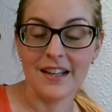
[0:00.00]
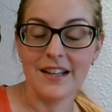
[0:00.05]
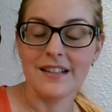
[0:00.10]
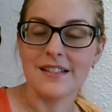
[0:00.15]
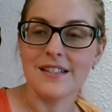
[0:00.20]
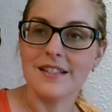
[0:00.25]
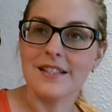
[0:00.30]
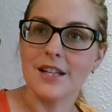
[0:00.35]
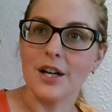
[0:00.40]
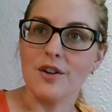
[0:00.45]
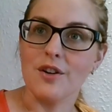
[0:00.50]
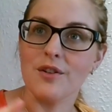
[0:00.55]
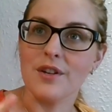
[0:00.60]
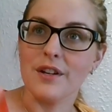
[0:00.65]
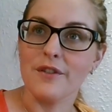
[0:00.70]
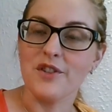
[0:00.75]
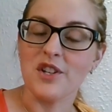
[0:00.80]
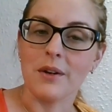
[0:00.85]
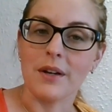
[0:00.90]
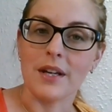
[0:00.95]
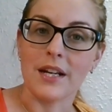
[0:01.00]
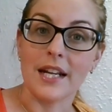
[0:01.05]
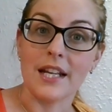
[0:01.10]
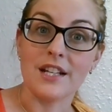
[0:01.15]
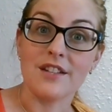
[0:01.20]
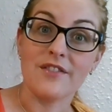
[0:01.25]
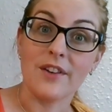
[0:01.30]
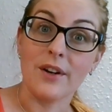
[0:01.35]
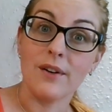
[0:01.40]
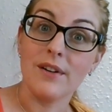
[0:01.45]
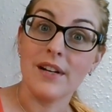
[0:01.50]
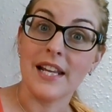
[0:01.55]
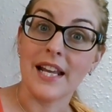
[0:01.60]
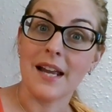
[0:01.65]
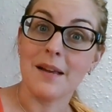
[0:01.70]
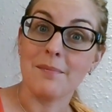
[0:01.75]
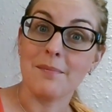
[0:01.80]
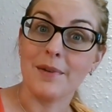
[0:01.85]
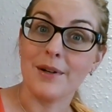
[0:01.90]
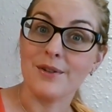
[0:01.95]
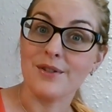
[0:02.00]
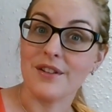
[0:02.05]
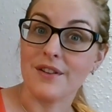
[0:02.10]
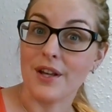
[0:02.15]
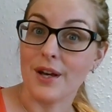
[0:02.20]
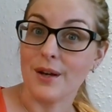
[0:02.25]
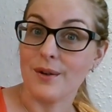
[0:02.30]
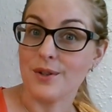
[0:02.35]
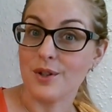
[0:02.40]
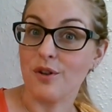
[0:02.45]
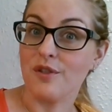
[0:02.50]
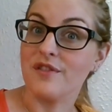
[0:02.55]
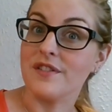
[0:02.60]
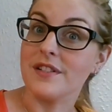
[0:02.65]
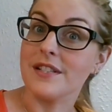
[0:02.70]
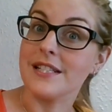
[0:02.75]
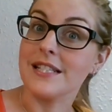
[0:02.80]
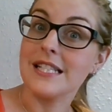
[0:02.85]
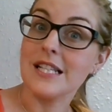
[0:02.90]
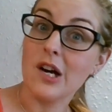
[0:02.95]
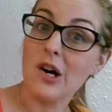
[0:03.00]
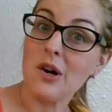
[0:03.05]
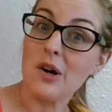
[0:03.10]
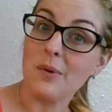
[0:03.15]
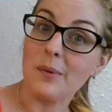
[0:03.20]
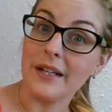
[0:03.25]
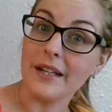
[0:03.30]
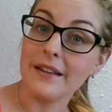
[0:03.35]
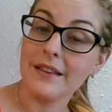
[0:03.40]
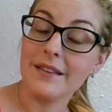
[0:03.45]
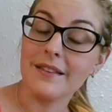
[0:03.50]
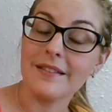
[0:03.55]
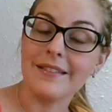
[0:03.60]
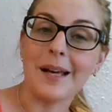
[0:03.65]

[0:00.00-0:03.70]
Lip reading: So if you can exfoliate most of those off to start with,